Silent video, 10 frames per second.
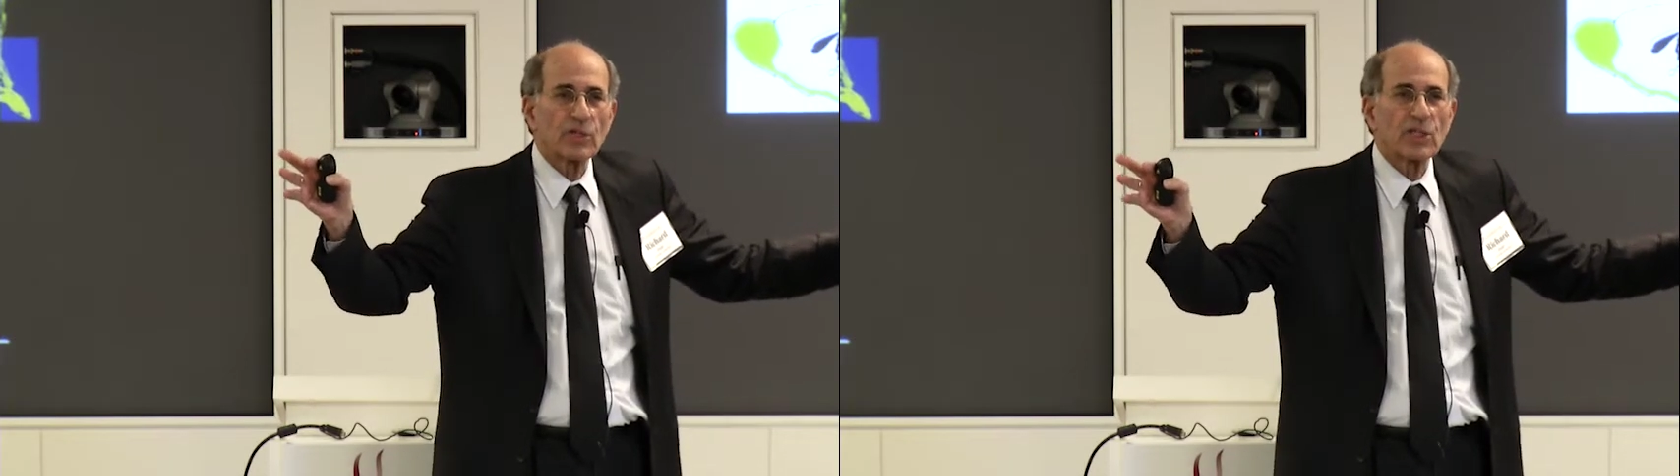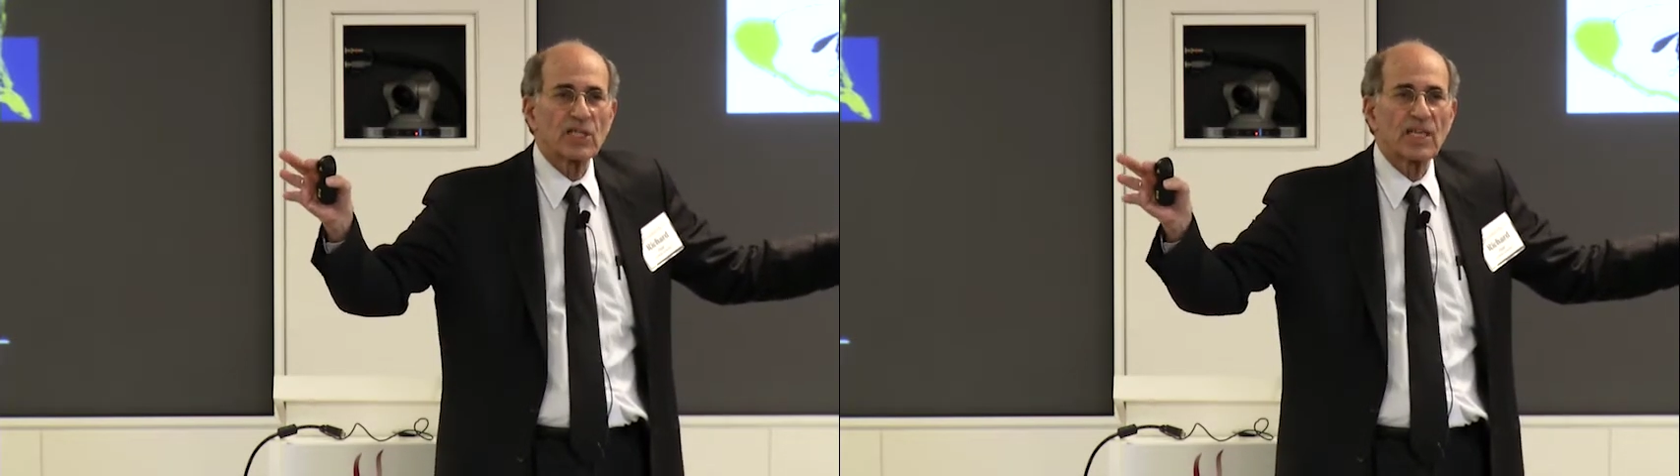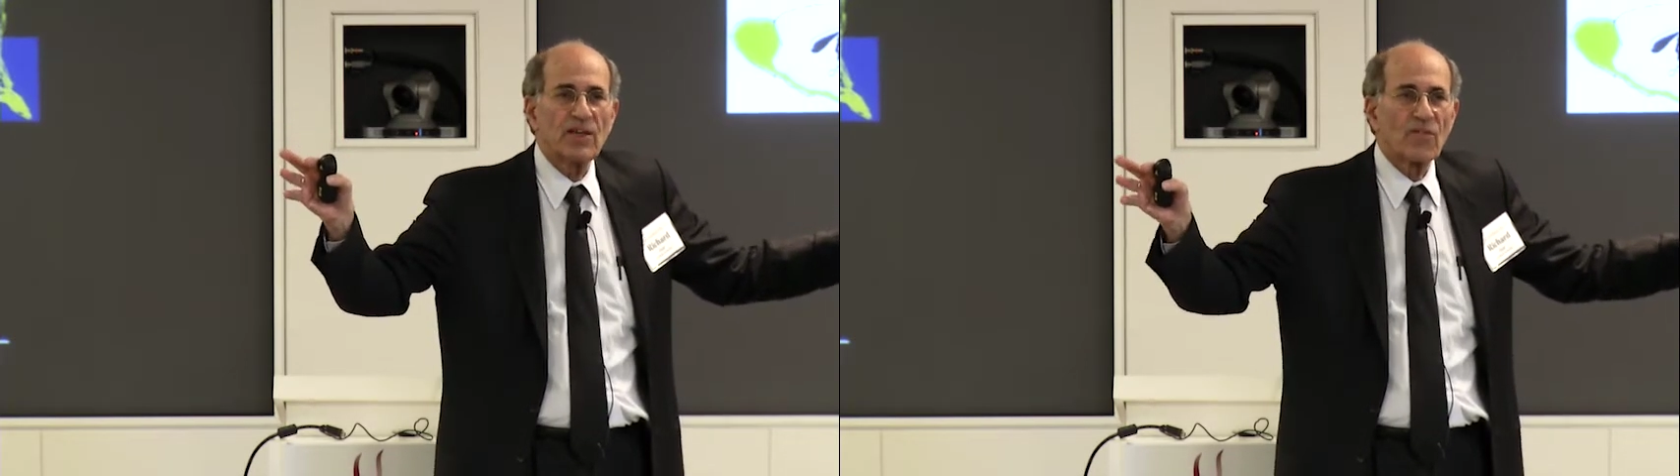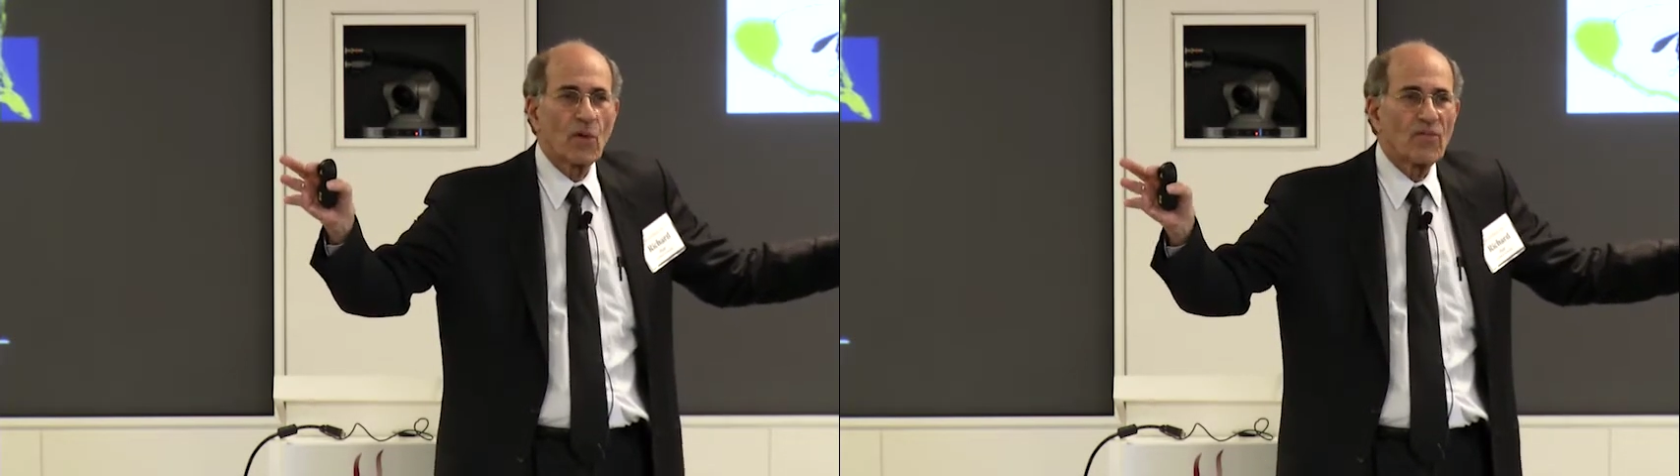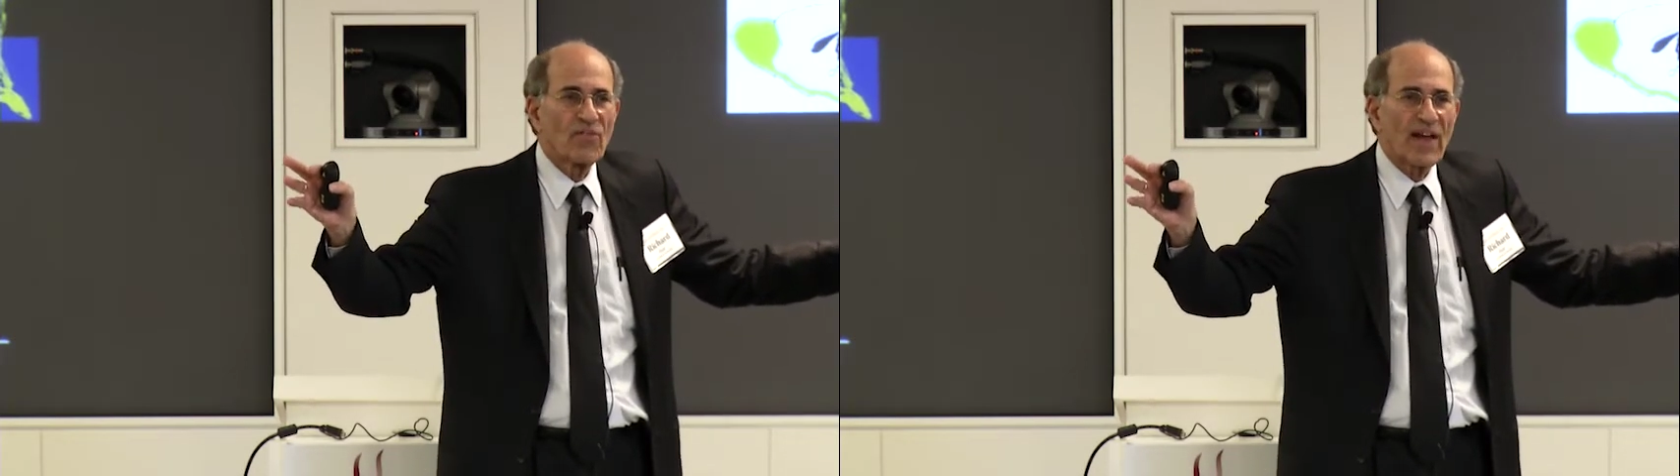receive
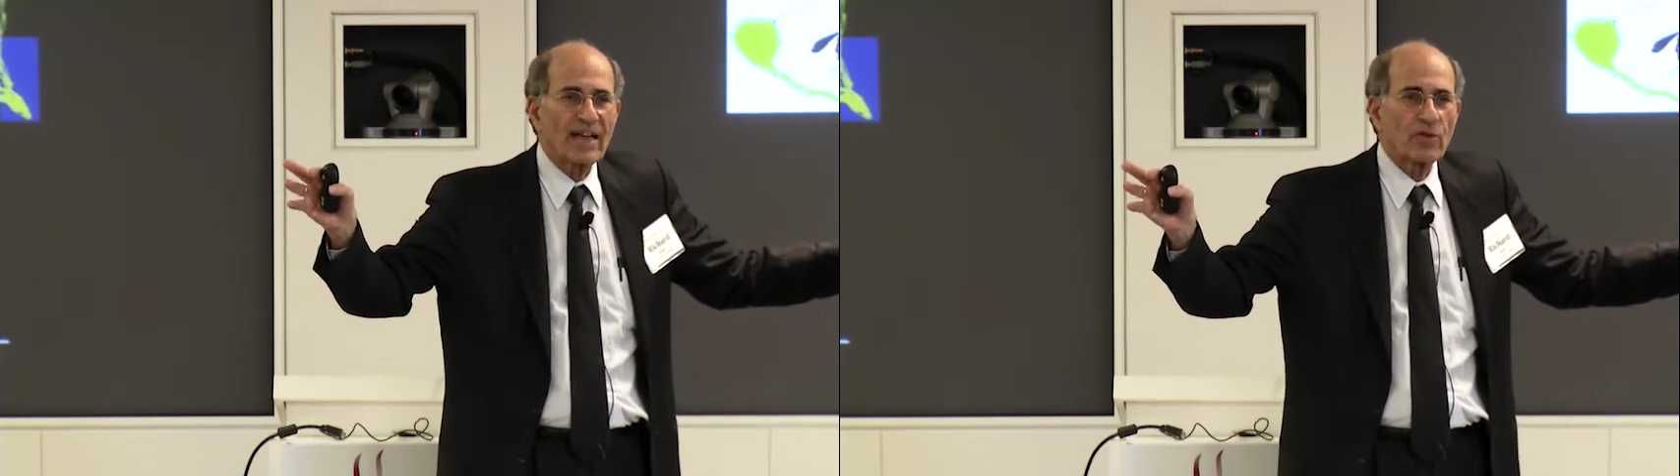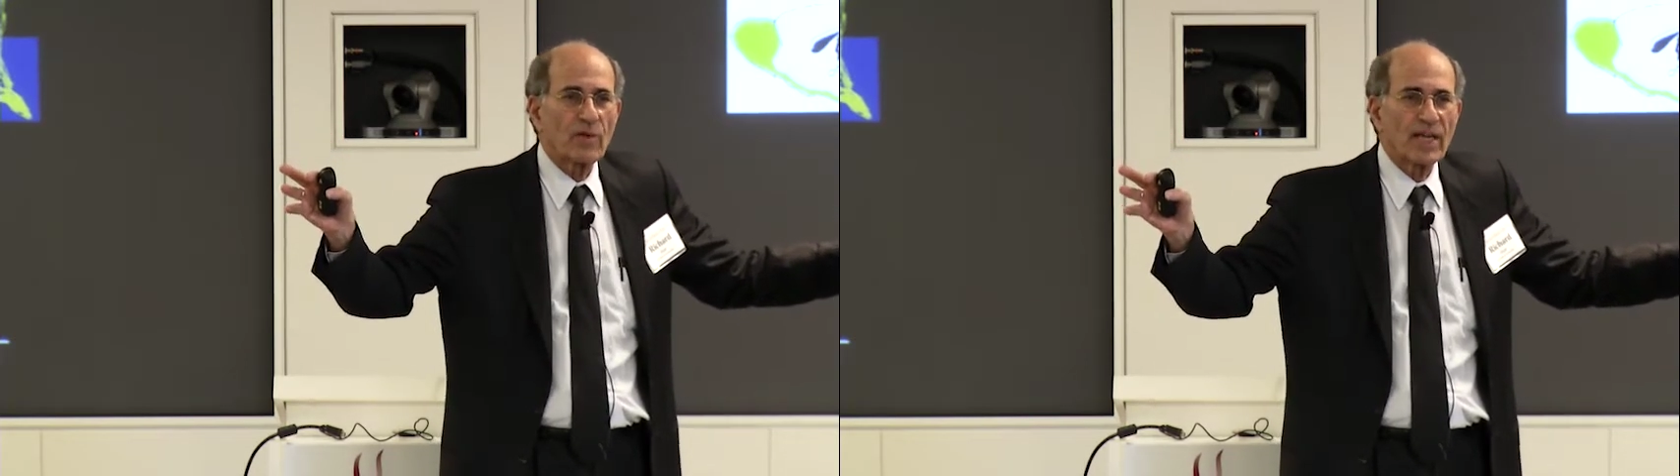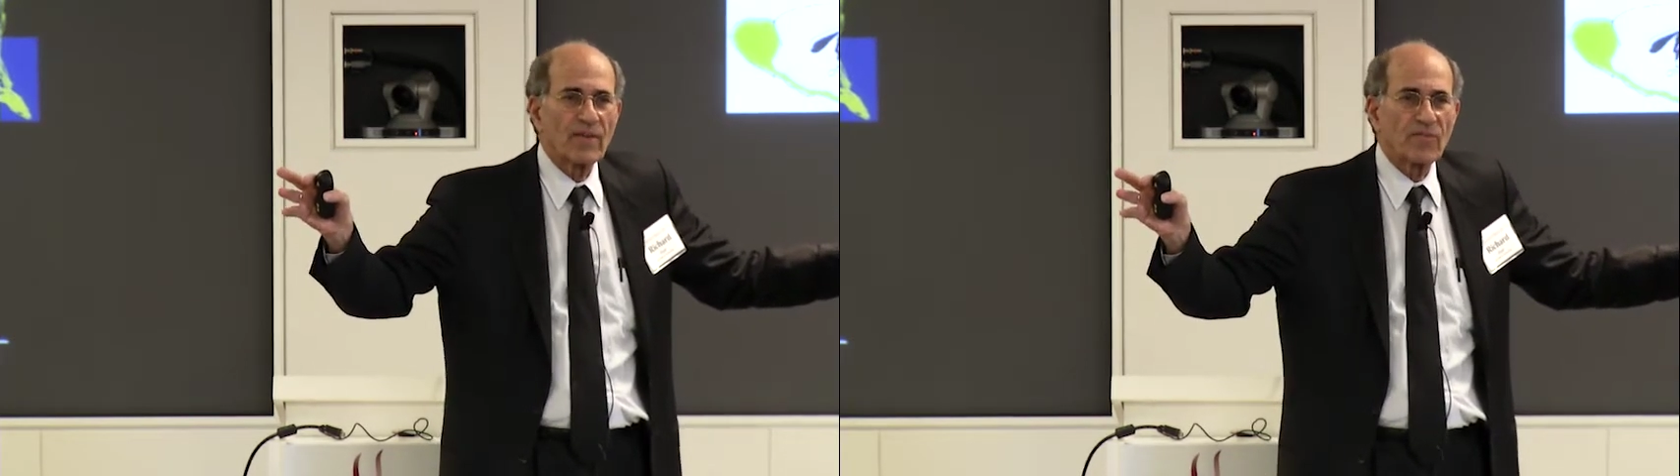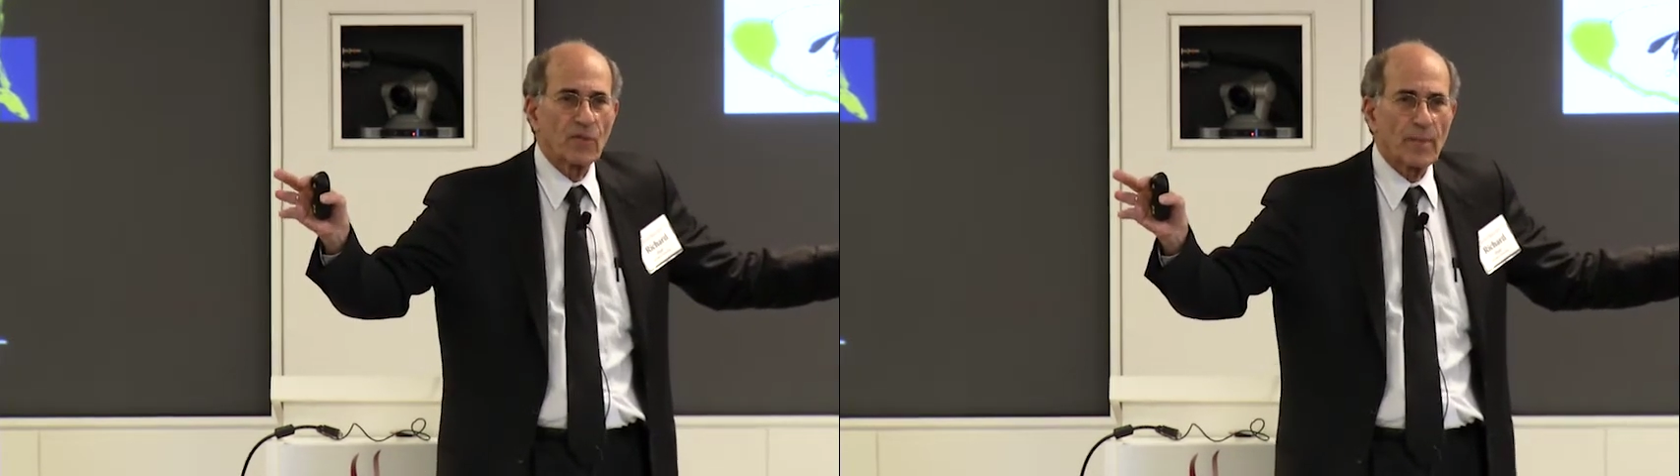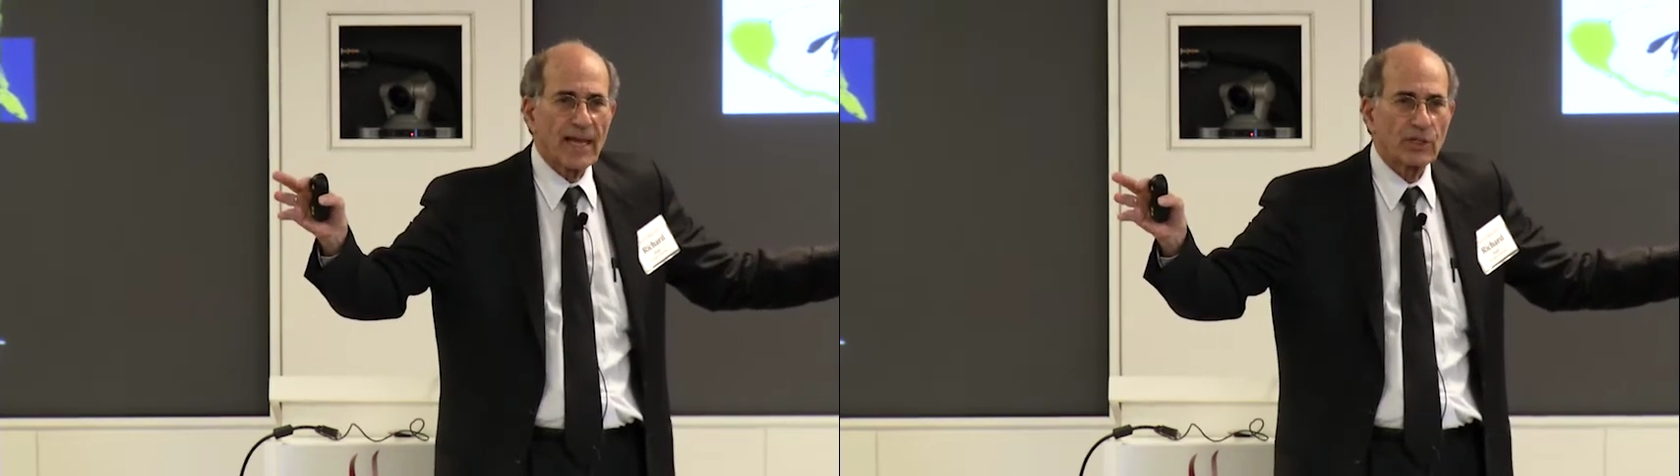olfactory
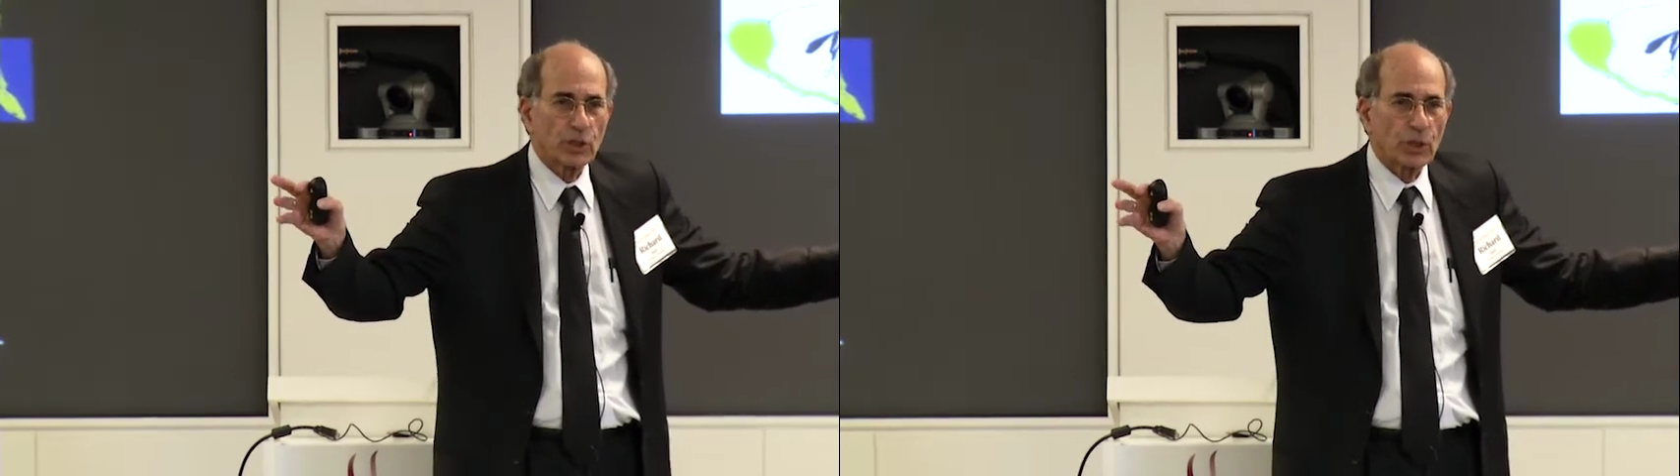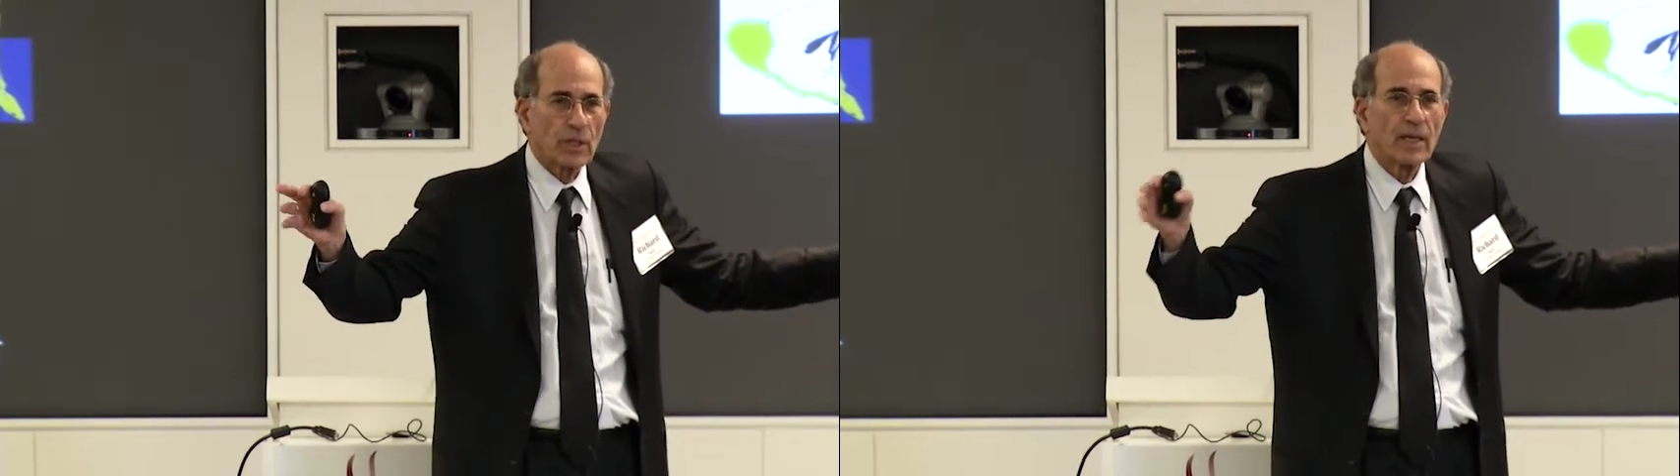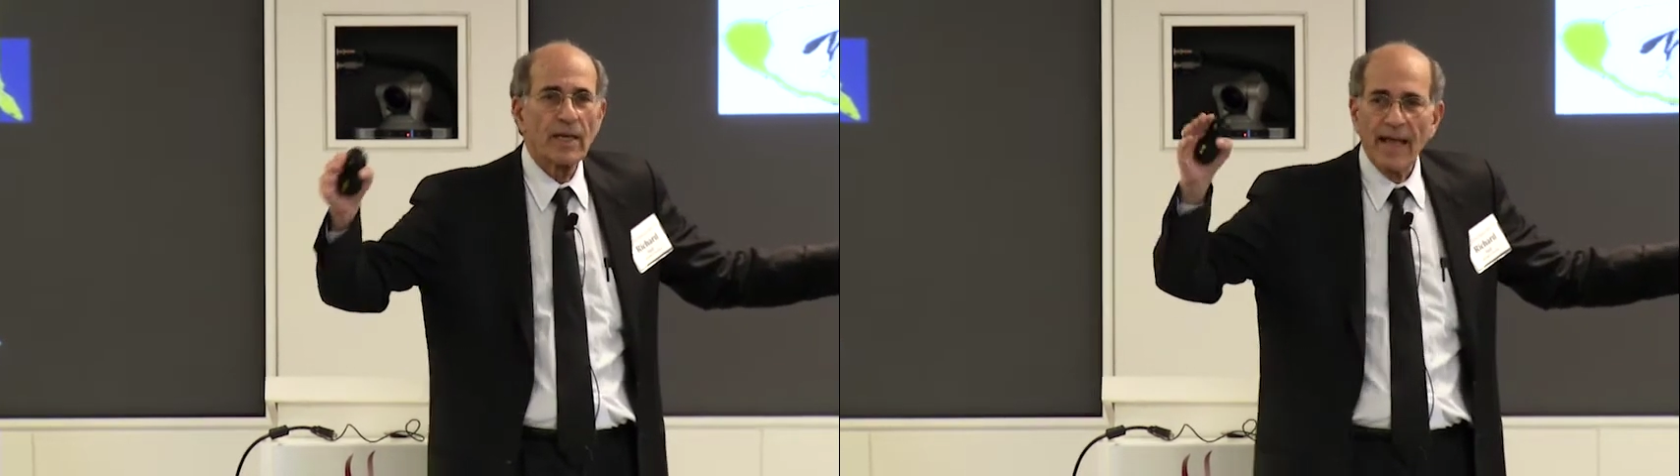information